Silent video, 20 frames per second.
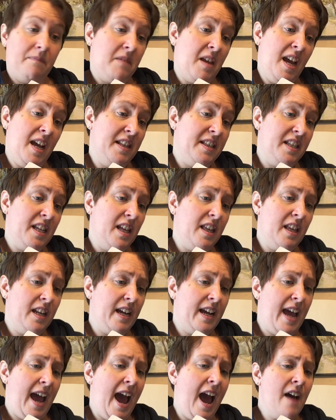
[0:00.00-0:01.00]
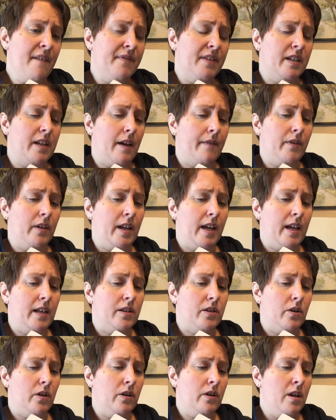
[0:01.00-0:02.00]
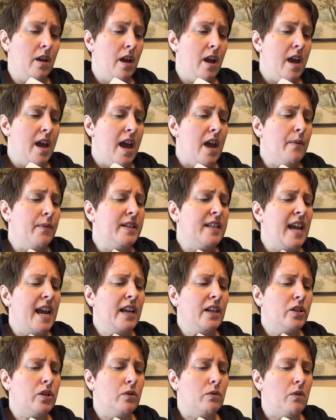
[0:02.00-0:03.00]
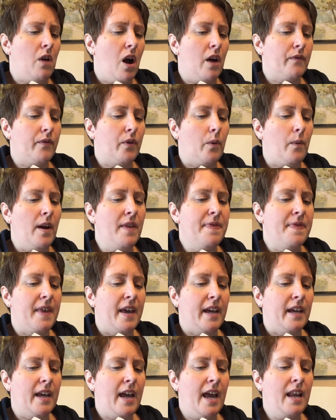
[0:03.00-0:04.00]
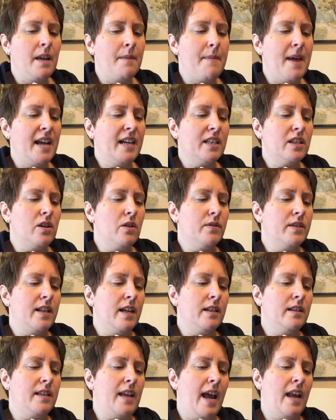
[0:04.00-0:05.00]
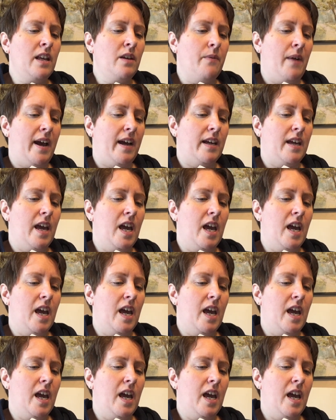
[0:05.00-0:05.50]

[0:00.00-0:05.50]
Can't say that I have, the devil answered. It would take too long for one thing, and it makes no sense anyway.